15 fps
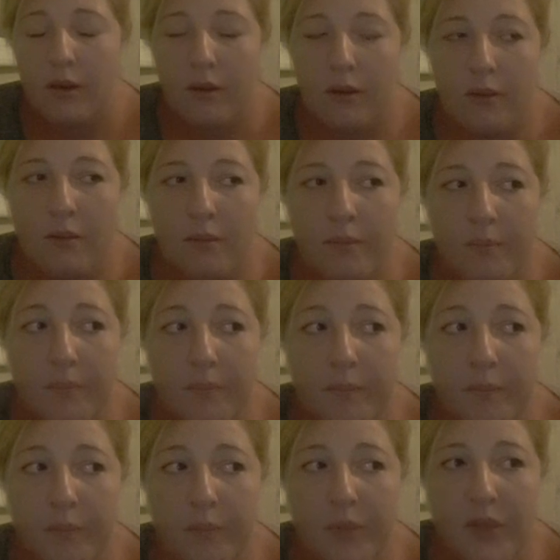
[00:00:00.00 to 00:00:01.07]

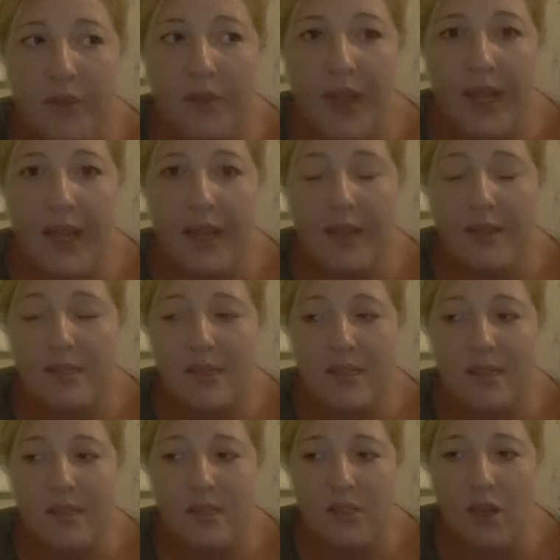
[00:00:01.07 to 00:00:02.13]
The thing is,
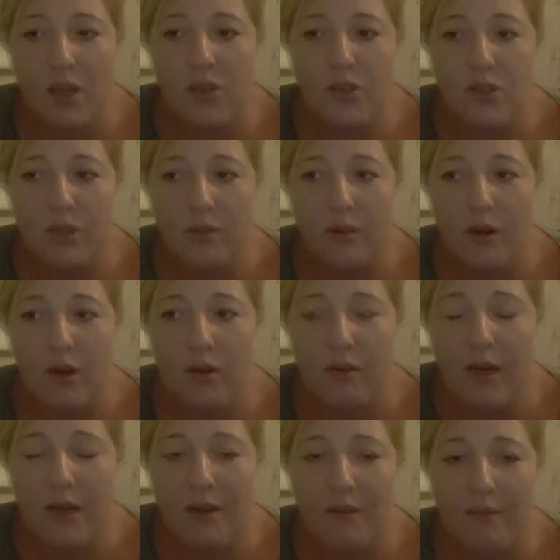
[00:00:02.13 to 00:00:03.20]
the social are
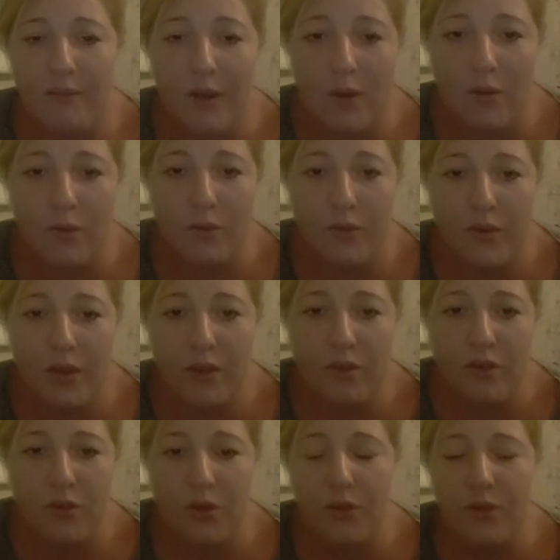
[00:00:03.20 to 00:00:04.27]
already involved and the
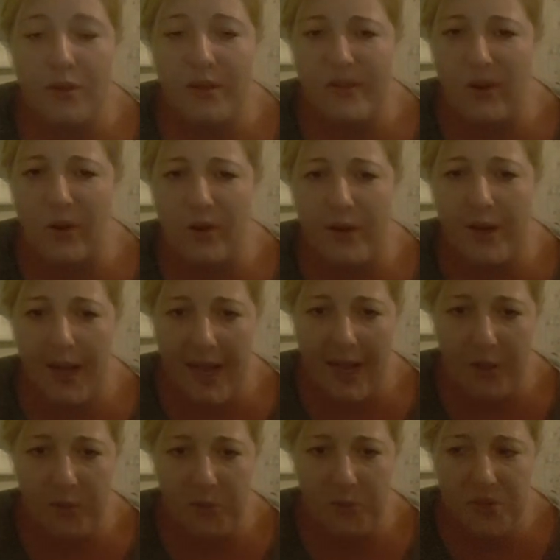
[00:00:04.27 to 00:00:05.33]
truth is already
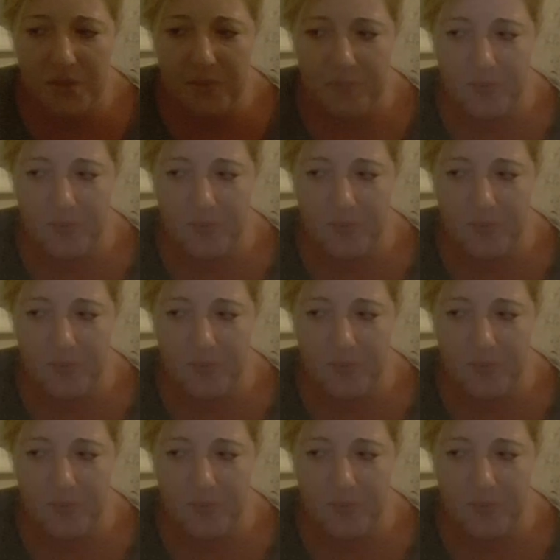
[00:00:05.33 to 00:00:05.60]
out.